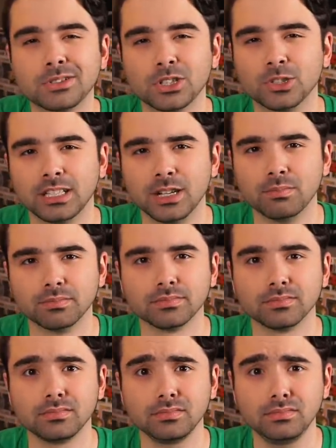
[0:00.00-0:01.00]
Absolutely
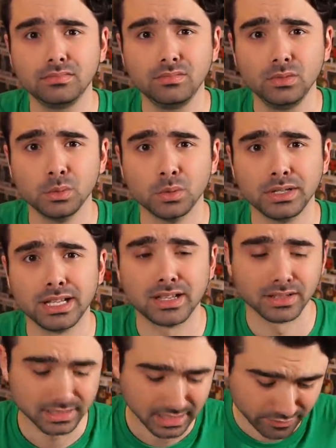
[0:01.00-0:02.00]
ridiculous.